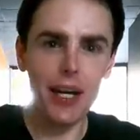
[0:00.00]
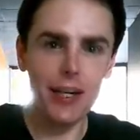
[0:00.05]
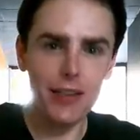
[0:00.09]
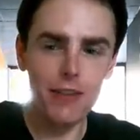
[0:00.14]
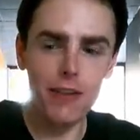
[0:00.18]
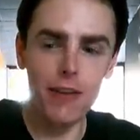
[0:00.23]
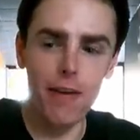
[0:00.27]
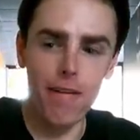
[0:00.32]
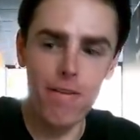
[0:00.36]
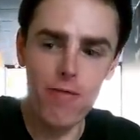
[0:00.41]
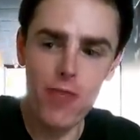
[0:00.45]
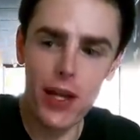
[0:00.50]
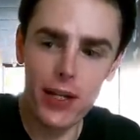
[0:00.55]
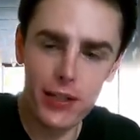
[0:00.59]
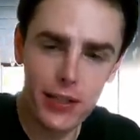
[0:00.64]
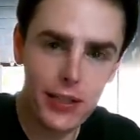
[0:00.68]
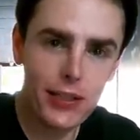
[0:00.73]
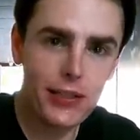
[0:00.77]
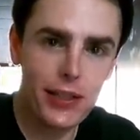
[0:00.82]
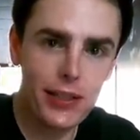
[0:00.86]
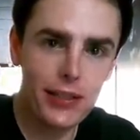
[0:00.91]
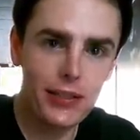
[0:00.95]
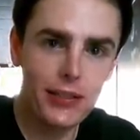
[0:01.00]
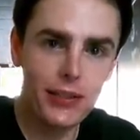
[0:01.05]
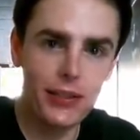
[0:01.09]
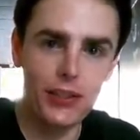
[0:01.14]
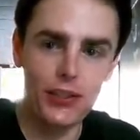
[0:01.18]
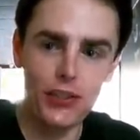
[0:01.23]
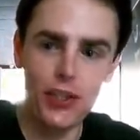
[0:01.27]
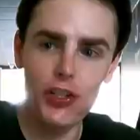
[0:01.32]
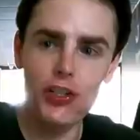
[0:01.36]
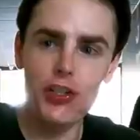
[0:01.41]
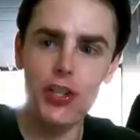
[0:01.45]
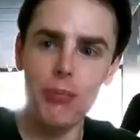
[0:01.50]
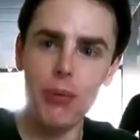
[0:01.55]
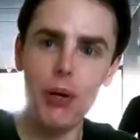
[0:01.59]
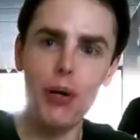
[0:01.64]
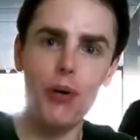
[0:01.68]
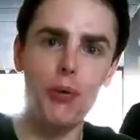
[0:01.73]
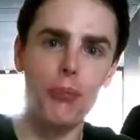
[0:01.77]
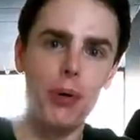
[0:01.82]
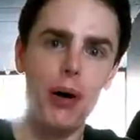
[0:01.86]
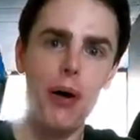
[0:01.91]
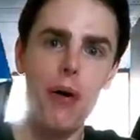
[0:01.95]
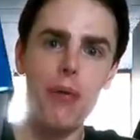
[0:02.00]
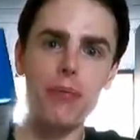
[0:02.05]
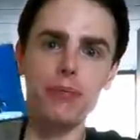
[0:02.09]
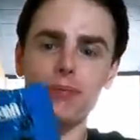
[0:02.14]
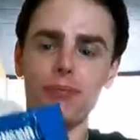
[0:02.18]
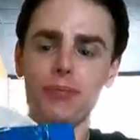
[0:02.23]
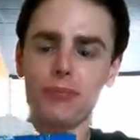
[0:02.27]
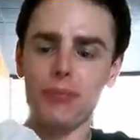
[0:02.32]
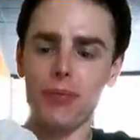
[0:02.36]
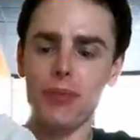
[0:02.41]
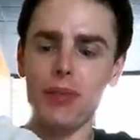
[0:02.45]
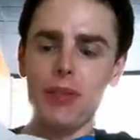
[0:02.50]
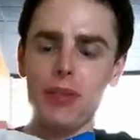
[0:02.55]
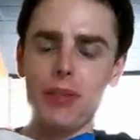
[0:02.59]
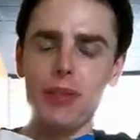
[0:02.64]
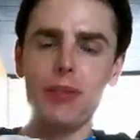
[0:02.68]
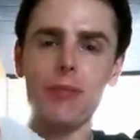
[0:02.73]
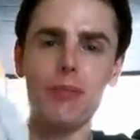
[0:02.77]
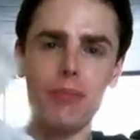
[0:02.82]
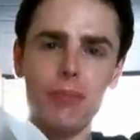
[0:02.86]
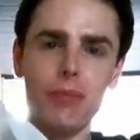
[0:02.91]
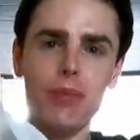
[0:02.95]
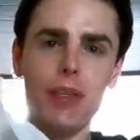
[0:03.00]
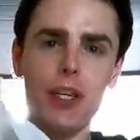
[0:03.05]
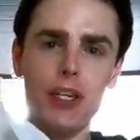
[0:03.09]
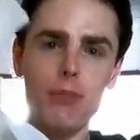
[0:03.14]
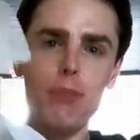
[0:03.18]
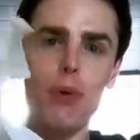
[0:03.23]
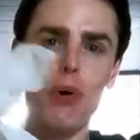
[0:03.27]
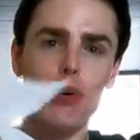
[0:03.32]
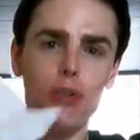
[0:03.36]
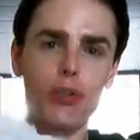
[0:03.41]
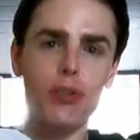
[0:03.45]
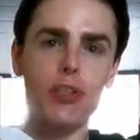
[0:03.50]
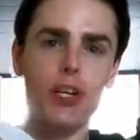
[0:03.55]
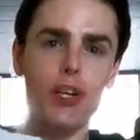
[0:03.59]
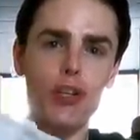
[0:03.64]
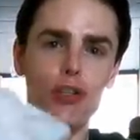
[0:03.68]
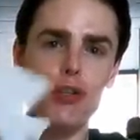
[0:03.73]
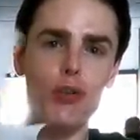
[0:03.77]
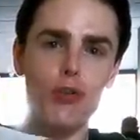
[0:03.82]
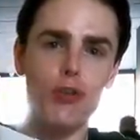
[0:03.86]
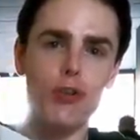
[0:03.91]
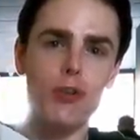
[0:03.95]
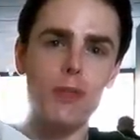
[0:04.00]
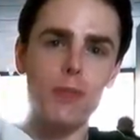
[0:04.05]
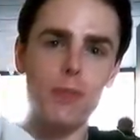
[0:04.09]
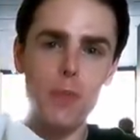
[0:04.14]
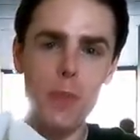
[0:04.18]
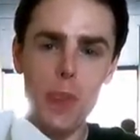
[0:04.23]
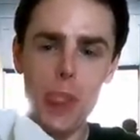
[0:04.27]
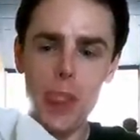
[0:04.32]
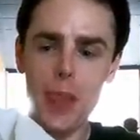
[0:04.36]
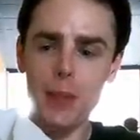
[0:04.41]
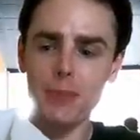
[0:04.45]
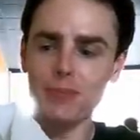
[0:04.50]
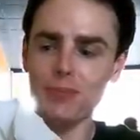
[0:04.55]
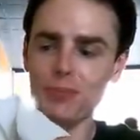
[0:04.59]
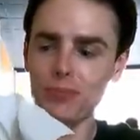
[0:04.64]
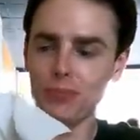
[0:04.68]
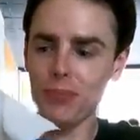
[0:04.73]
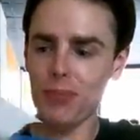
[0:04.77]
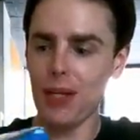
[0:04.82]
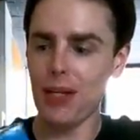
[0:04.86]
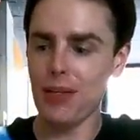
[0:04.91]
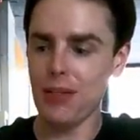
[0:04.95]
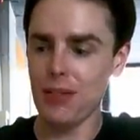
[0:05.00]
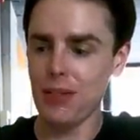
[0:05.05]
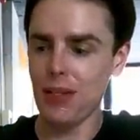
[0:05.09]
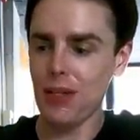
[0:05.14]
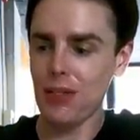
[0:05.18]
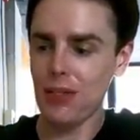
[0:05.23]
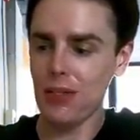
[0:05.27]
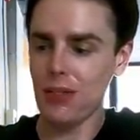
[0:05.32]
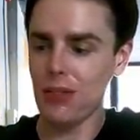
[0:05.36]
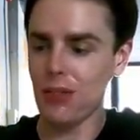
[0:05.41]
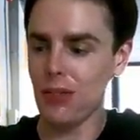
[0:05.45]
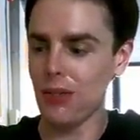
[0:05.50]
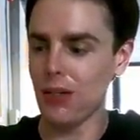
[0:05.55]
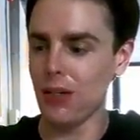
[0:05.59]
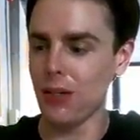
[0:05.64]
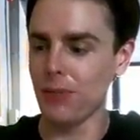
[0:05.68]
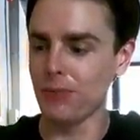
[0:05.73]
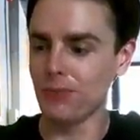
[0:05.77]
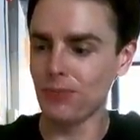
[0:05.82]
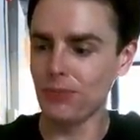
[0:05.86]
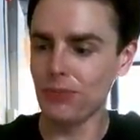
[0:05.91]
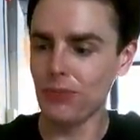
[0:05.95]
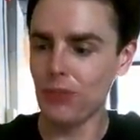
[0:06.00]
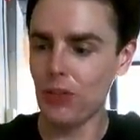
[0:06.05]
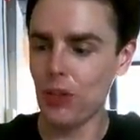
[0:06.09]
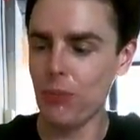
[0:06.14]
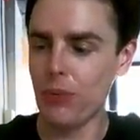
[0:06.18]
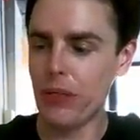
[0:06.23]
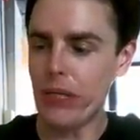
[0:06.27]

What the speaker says: handle it. I can handle it just about, but this box of tissues is necessary to